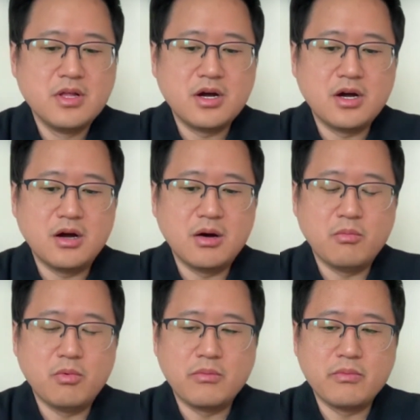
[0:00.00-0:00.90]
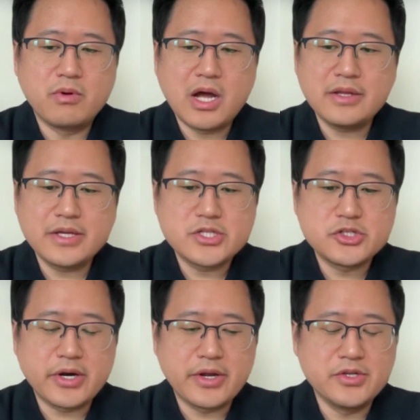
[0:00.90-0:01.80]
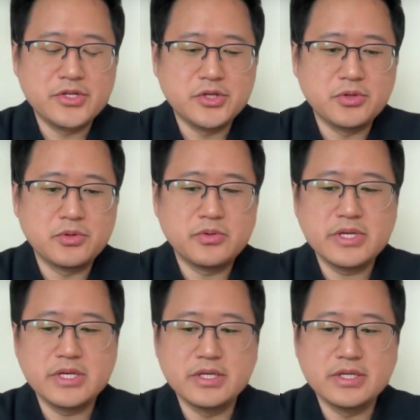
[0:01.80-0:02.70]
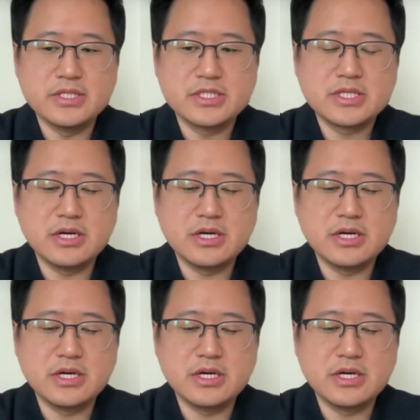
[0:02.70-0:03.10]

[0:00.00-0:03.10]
What I like to try and do is